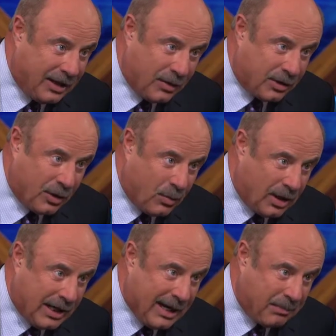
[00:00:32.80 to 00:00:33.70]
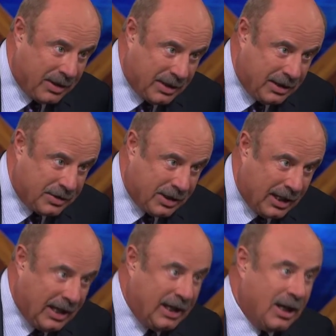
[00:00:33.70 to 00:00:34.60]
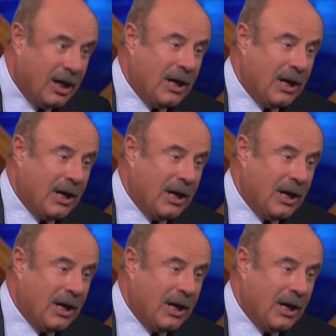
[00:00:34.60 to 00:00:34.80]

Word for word: don't know what happened each day,